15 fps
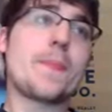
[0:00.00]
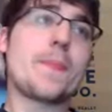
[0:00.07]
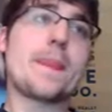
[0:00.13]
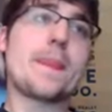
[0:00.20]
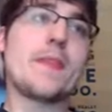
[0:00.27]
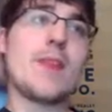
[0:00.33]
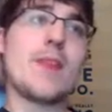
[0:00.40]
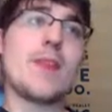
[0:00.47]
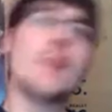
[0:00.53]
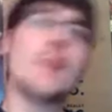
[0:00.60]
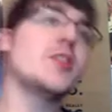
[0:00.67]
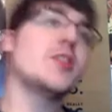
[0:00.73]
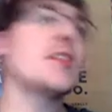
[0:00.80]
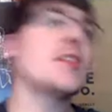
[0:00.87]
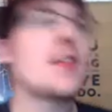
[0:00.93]
Rambo
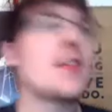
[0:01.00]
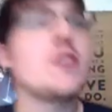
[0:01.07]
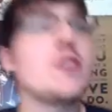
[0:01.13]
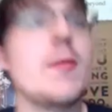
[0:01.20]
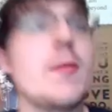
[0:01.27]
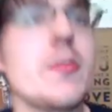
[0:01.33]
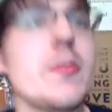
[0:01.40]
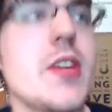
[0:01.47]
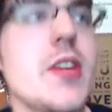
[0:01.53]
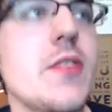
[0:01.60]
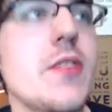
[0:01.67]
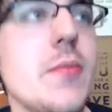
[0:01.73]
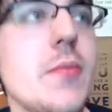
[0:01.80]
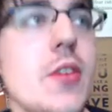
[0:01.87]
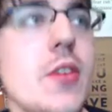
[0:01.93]
says, I think you should be able to change from
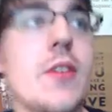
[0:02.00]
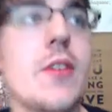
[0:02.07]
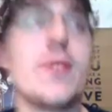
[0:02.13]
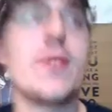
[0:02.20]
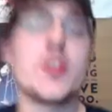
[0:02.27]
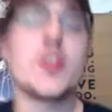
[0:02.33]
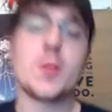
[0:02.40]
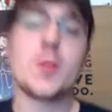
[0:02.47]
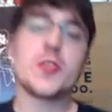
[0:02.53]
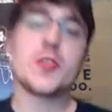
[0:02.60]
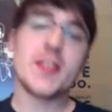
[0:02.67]
third and first person.